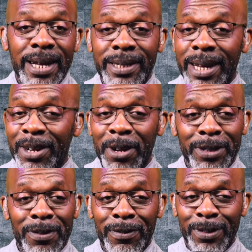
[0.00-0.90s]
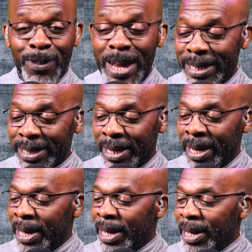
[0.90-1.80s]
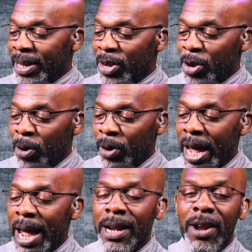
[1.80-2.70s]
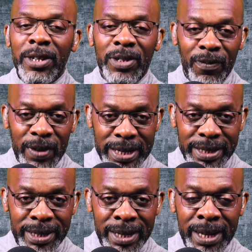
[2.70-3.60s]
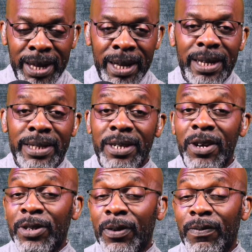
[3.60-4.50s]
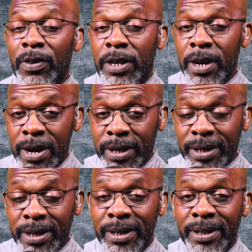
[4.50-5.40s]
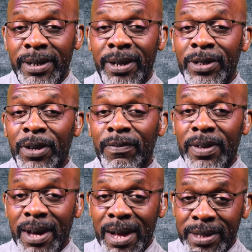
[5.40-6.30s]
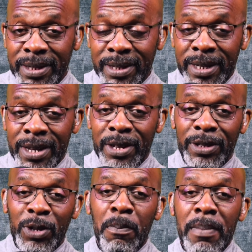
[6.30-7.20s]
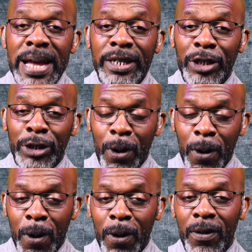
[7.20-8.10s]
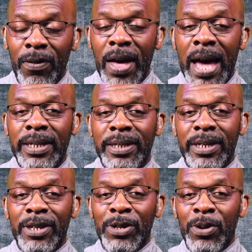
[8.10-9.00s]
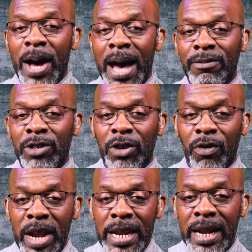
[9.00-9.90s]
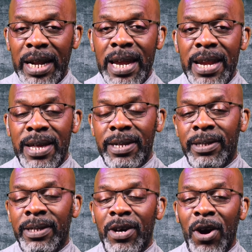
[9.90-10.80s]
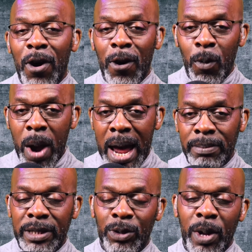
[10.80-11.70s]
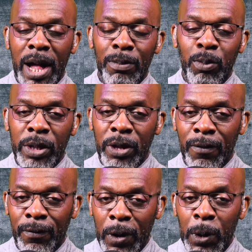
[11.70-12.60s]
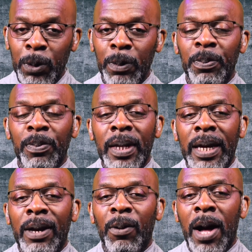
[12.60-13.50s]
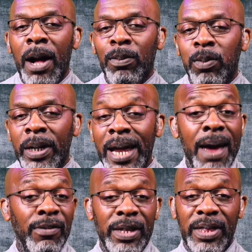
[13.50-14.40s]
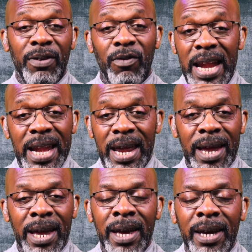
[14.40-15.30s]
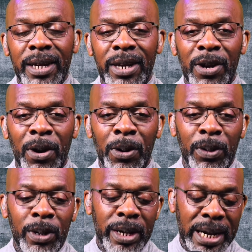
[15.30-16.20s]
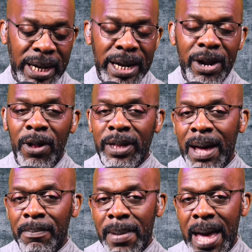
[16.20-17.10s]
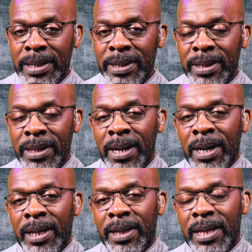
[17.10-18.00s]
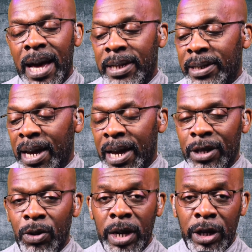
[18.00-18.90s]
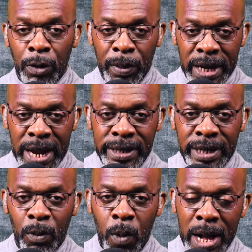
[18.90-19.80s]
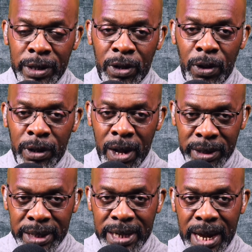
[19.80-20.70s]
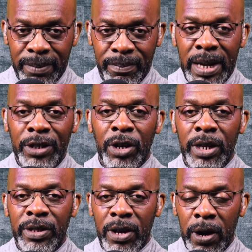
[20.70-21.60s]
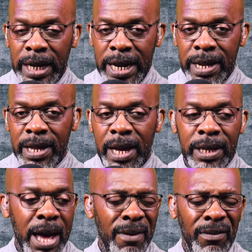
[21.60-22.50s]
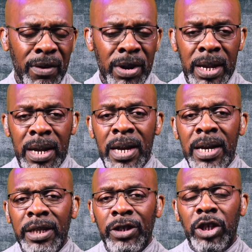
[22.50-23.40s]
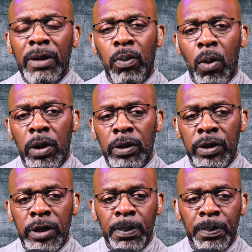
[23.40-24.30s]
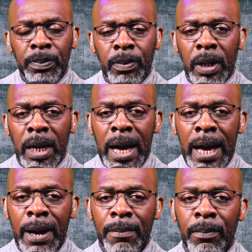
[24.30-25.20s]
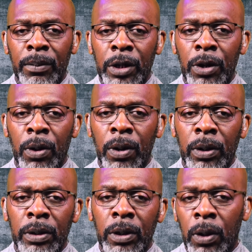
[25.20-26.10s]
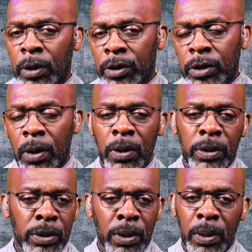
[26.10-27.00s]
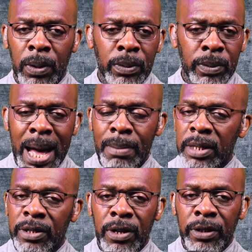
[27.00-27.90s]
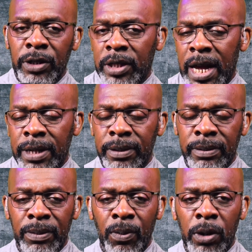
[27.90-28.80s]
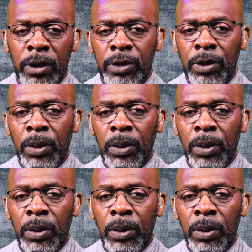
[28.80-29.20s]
there's a lot of sweat, a lot of it. There's a lot of dirt, a lot of dust. So make sure that you have screen cleaners or wipes. This will help with your phone. It will help with everything, really. Clean all that mess that you're accumulating whilst on holiday. Make sure it's in there. They have very cheap ones, local stores or Amazon. Just get one or two.